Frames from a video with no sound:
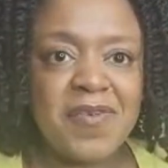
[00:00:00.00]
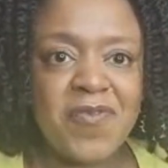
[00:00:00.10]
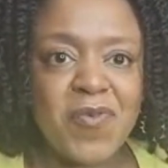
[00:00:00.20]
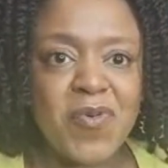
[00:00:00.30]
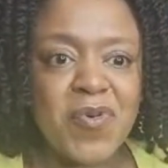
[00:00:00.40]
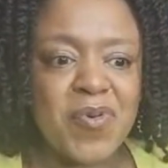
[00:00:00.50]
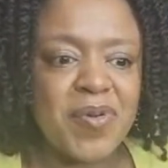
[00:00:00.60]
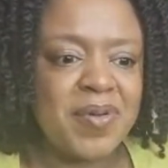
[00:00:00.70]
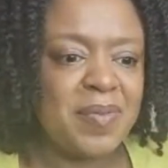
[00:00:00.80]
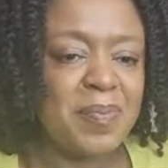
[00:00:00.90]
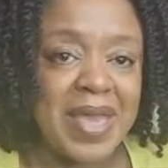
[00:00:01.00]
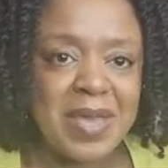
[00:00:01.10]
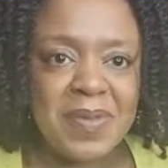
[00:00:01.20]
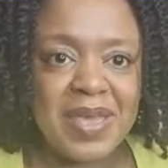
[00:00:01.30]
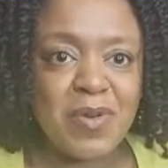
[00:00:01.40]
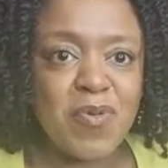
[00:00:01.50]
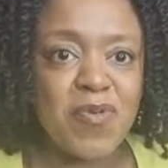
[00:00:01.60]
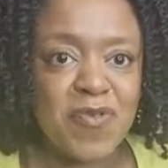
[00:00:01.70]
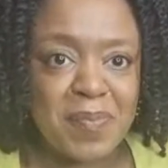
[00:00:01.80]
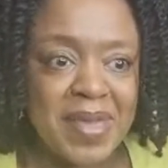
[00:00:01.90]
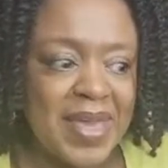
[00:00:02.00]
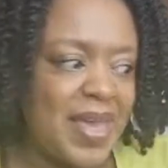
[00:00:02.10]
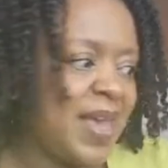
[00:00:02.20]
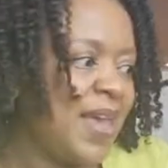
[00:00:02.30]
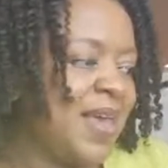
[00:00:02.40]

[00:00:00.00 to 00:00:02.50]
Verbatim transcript: for baby or for me,